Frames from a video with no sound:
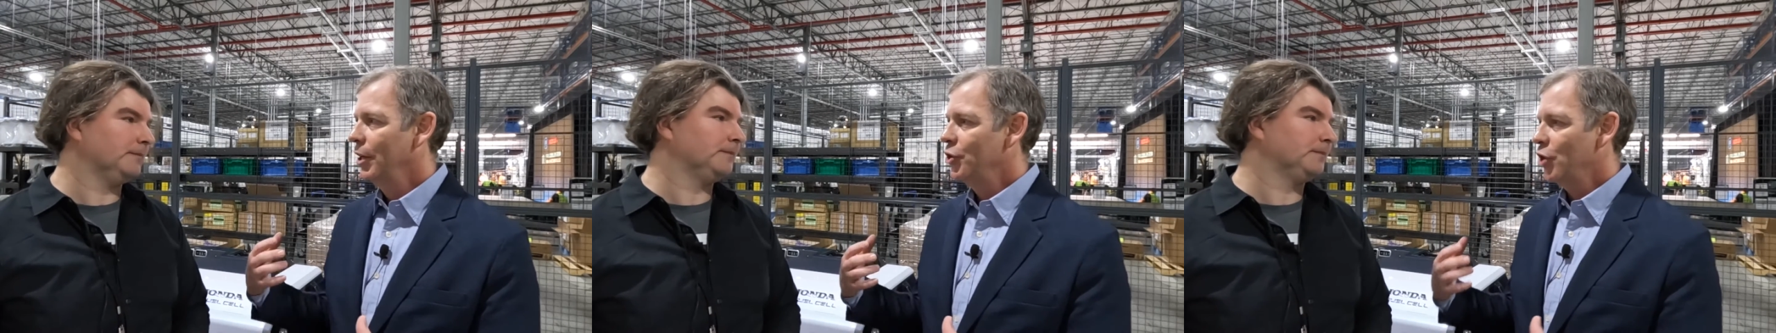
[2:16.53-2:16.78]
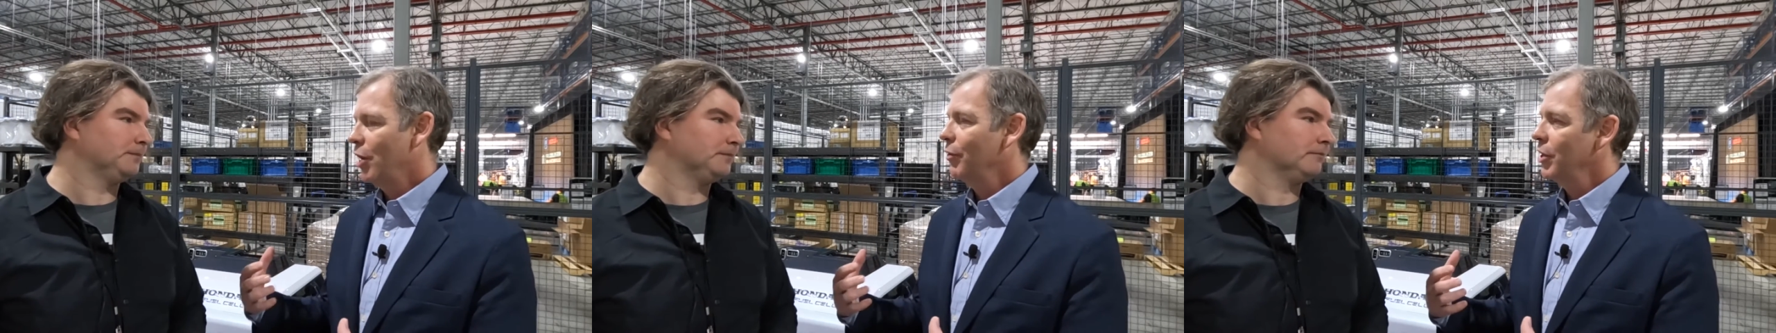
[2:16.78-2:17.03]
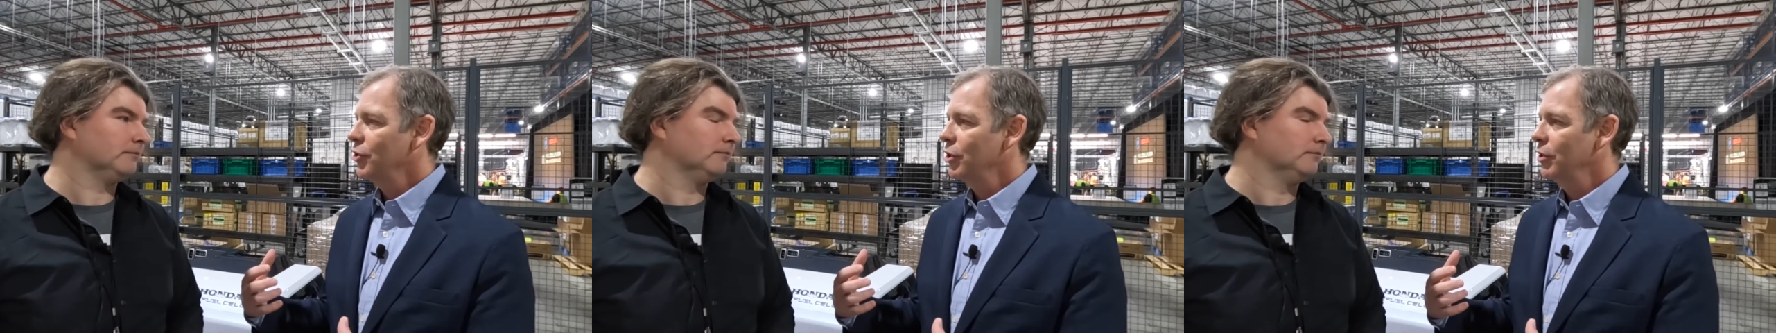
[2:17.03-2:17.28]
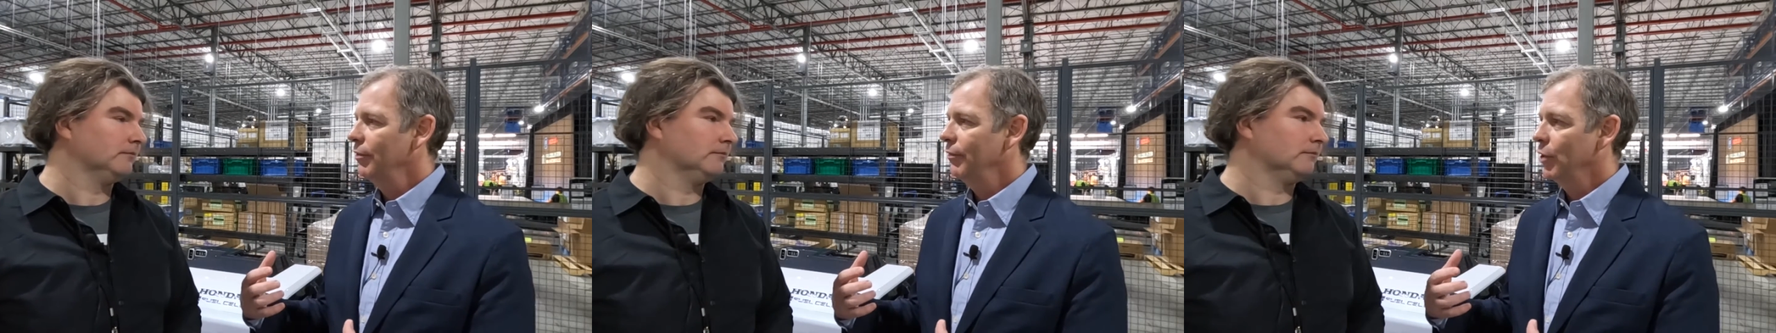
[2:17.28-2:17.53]

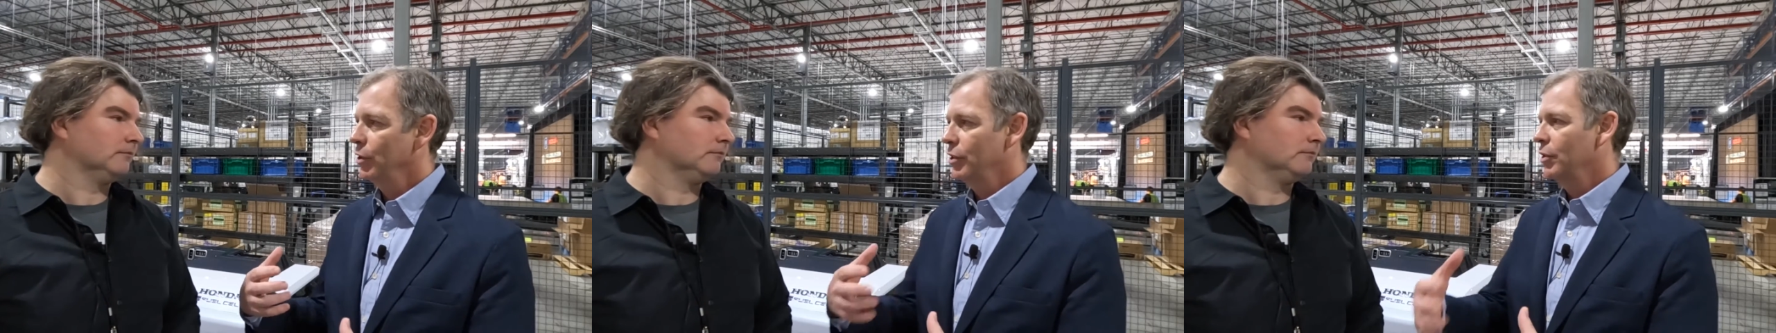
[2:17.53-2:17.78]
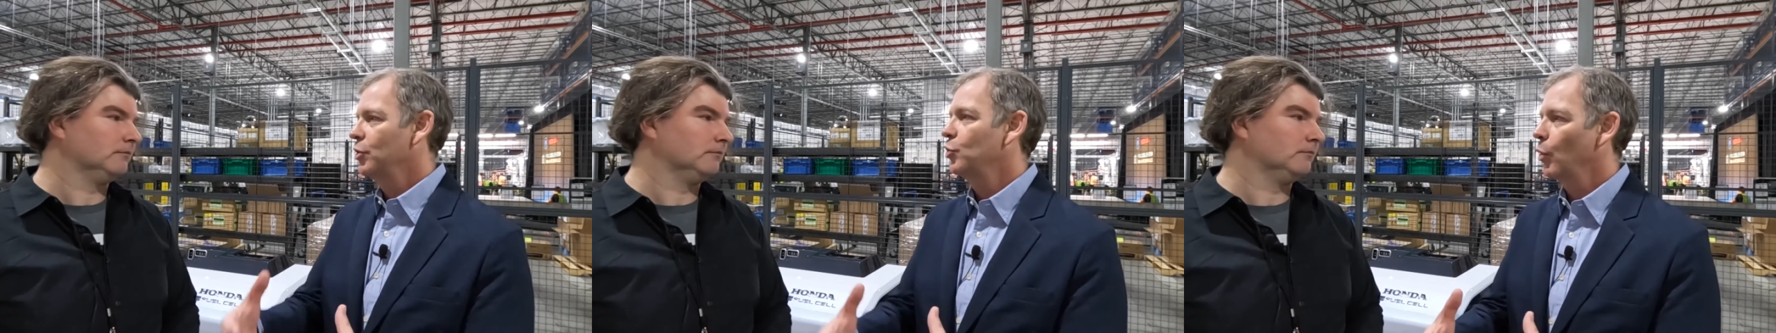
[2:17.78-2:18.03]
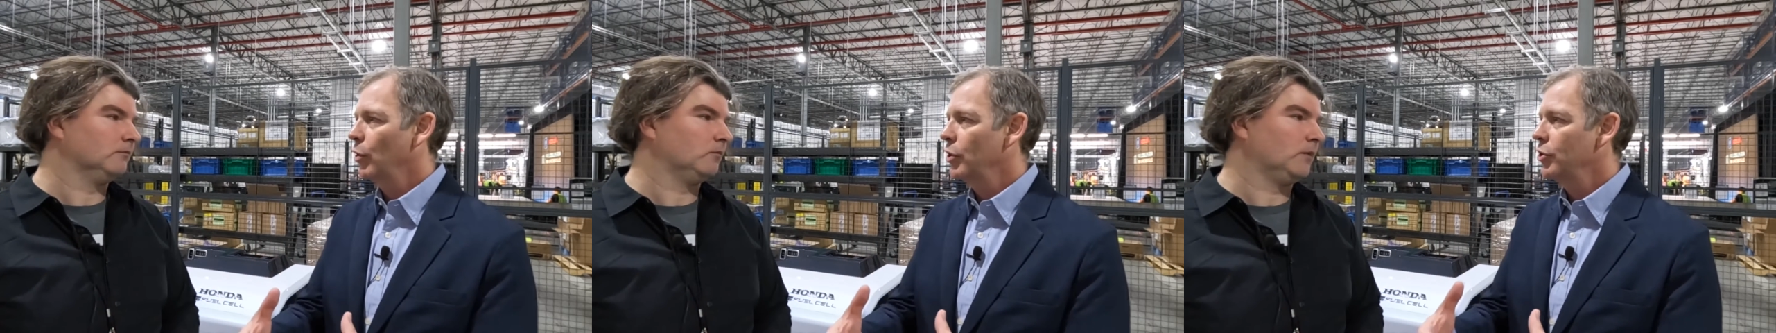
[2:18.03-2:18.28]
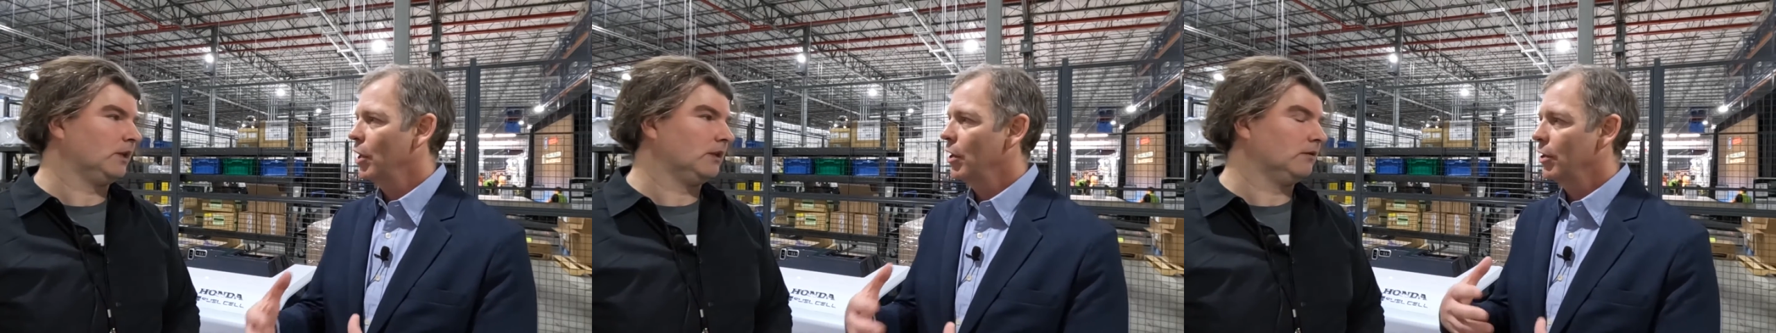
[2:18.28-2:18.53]
Speaker 1: generation versus
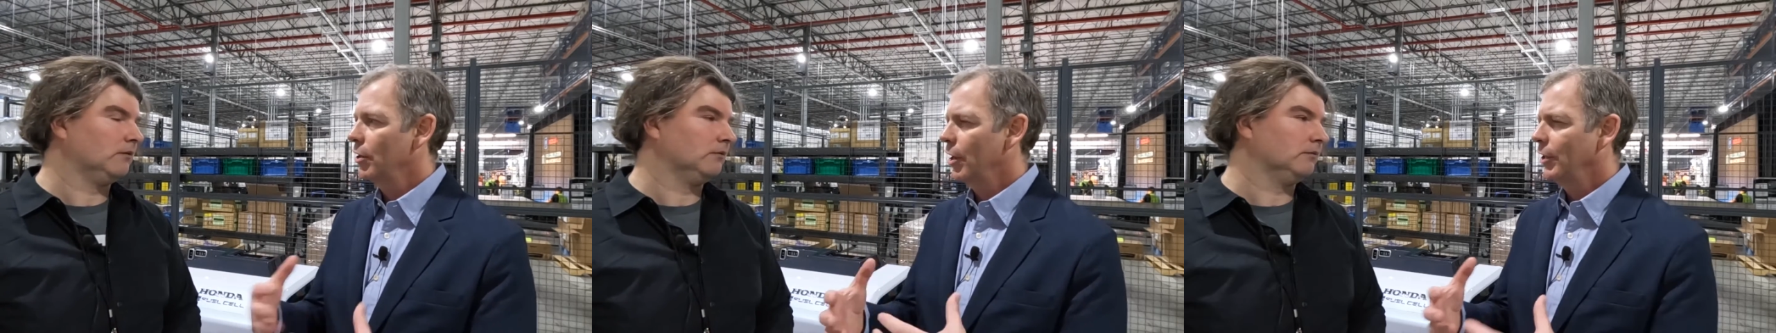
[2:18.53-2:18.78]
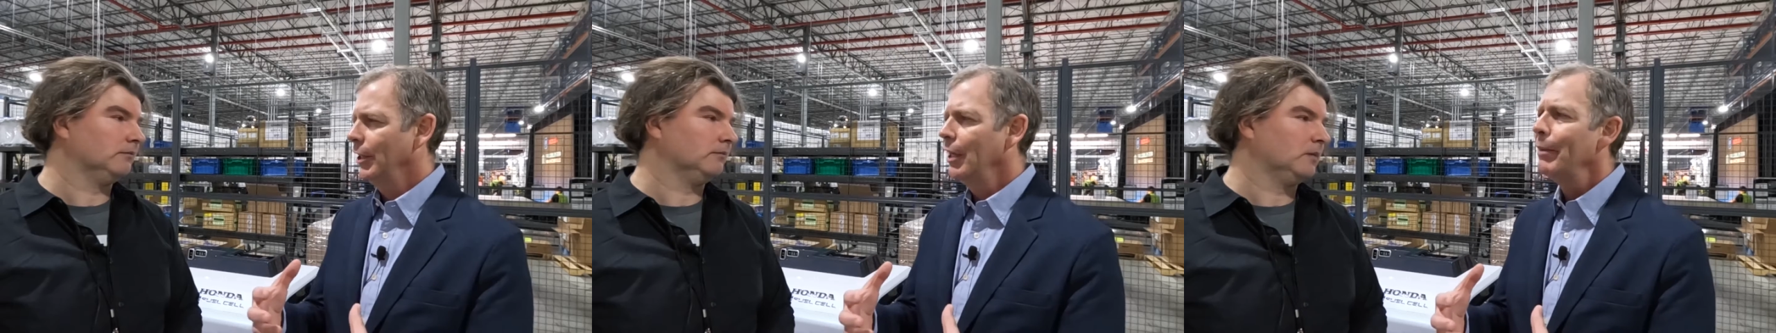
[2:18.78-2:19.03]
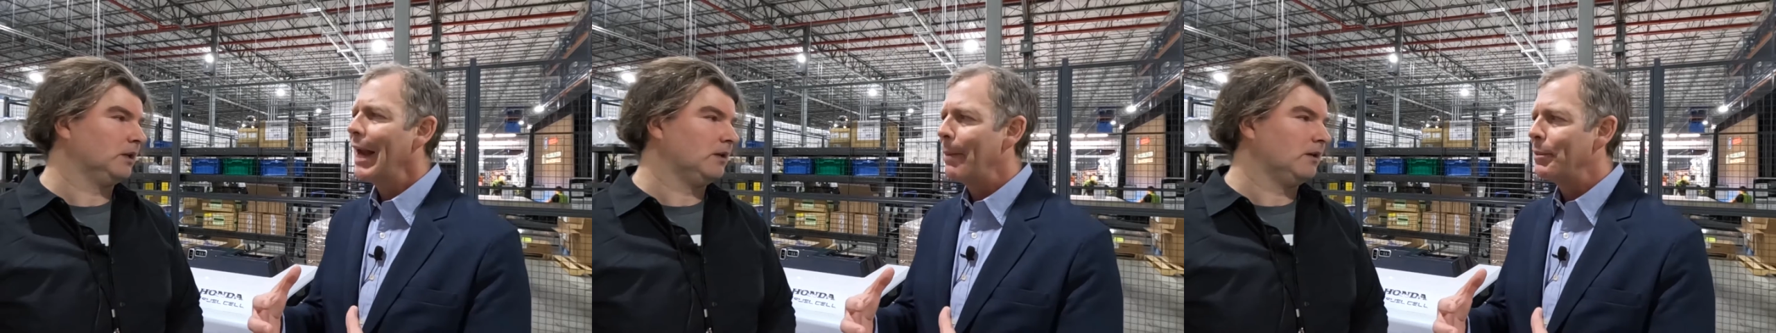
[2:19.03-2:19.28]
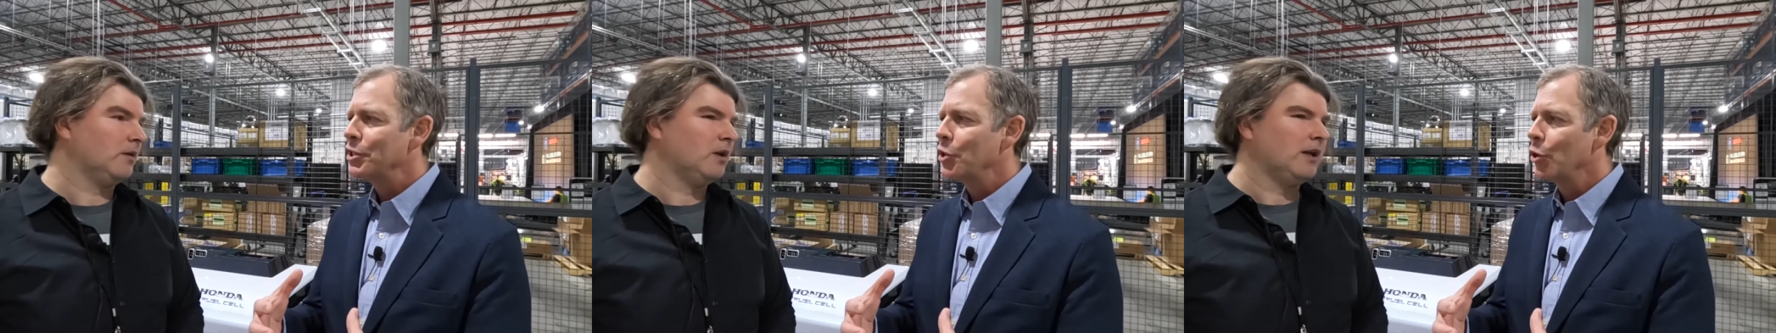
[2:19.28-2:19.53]
storage are a little bit apples and